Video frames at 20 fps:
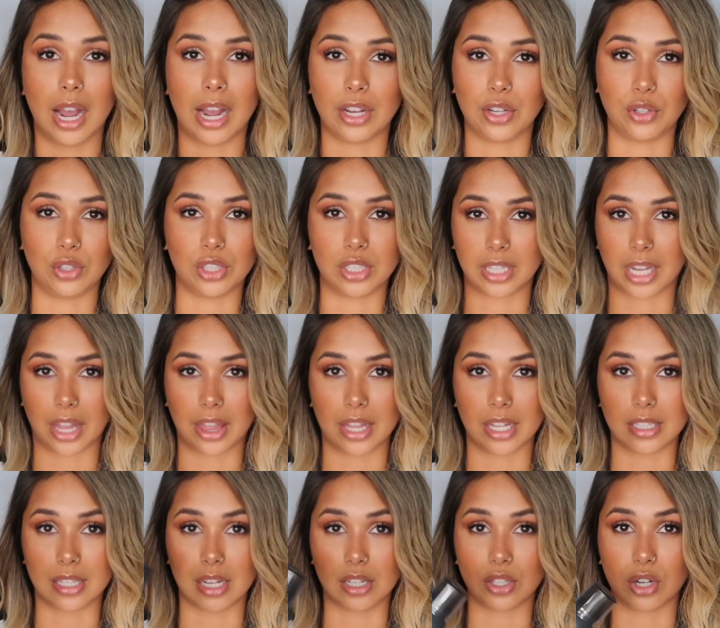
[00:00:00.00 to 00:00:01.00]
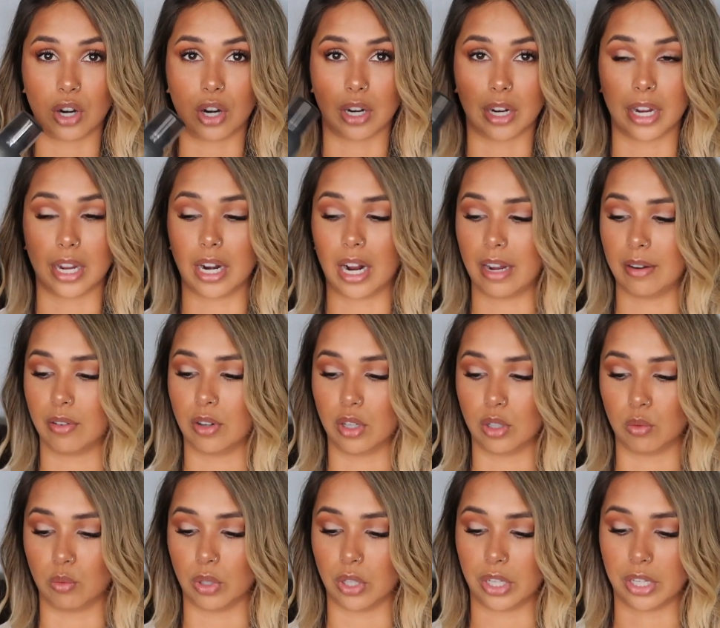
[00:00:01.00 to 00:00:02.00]
You just get this at Target. I've
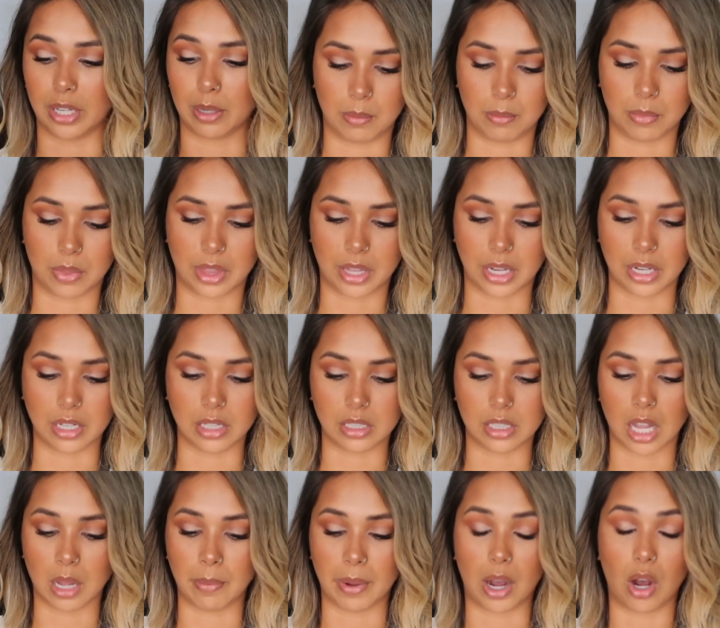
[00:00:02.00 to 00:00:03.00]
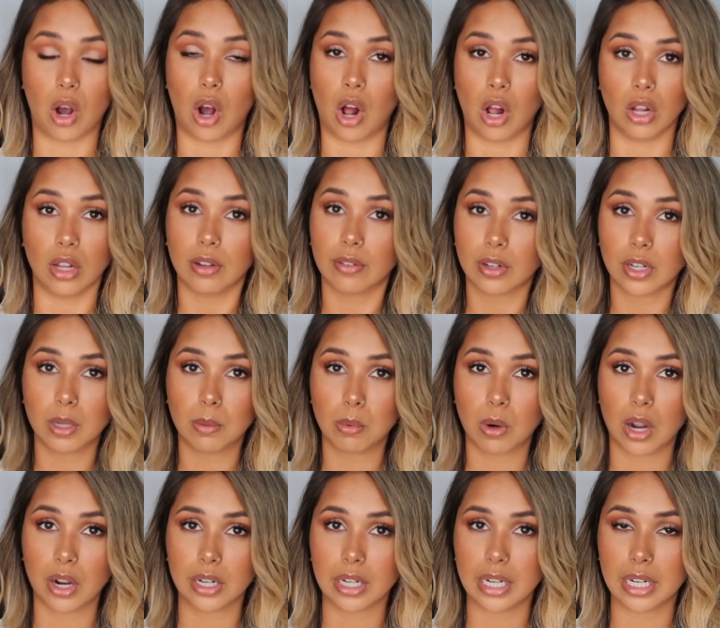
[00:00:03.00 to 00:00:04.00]
heard really good things about all of her
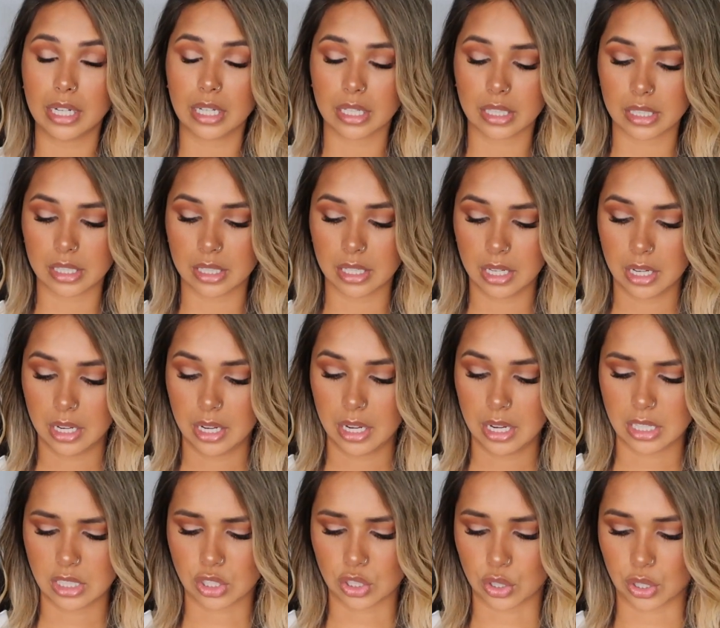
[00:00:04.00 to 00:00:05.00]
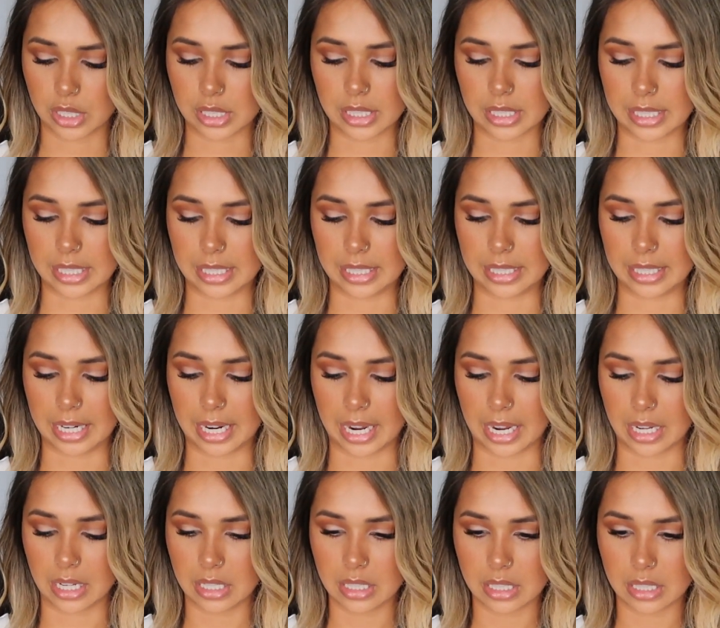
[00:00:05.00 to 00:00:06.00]
products. It's Kristen
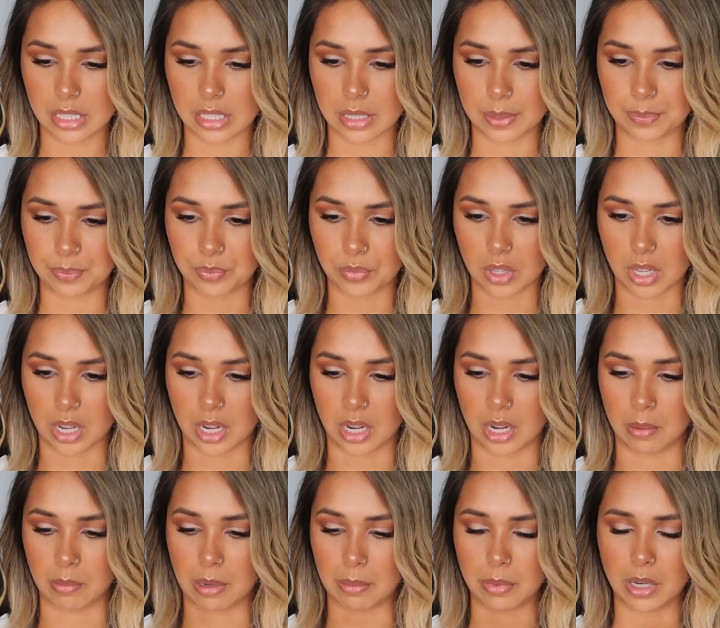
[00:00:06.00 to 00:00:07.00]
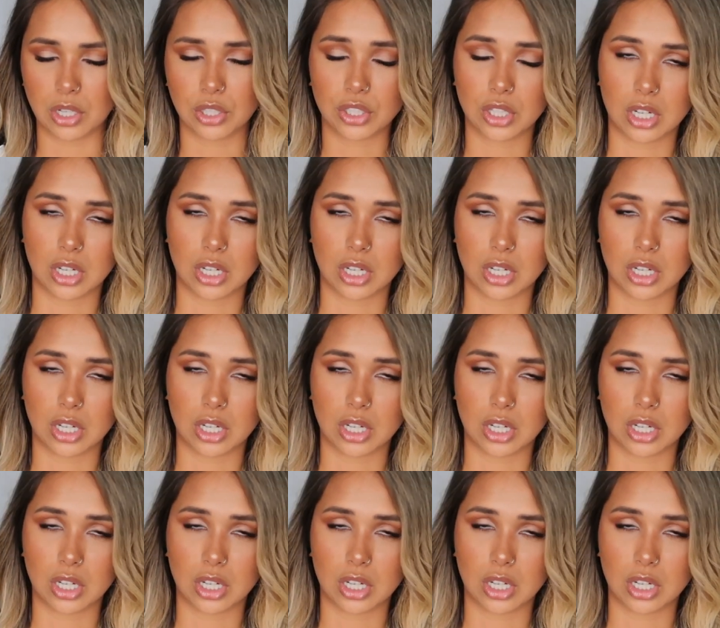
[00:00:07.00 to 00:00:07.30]
Ess. I'm not